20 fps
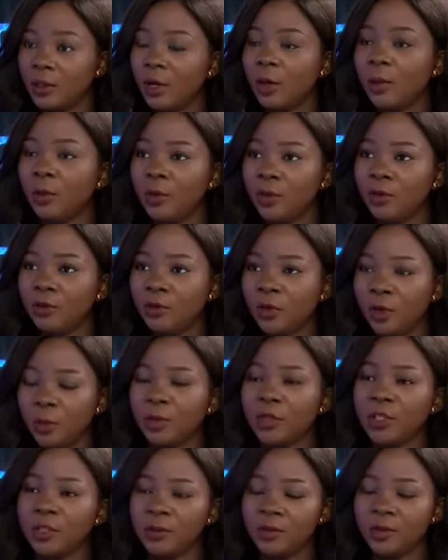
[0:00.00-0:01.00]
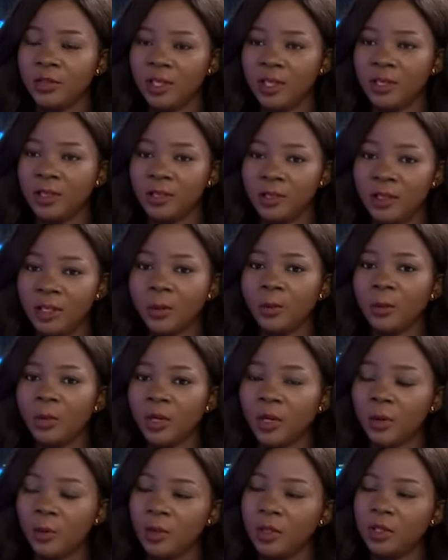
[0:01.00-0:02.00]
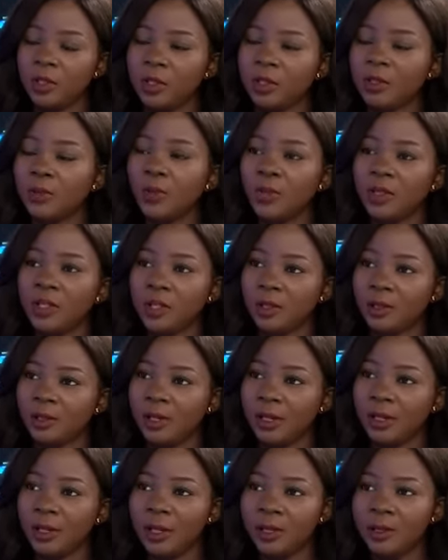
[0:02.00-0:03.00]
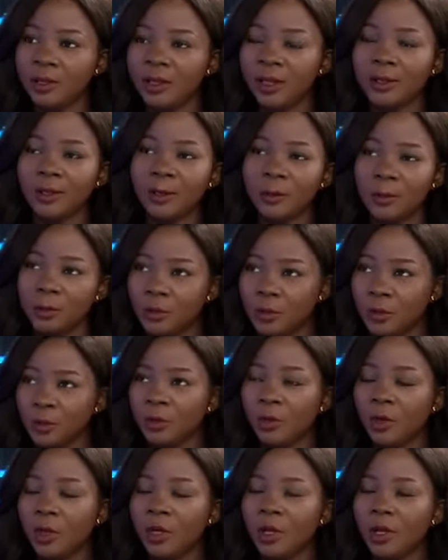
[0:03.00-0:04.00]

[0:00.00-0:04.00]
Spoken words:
a couple of cooperative societies that work with this model, and I sat down to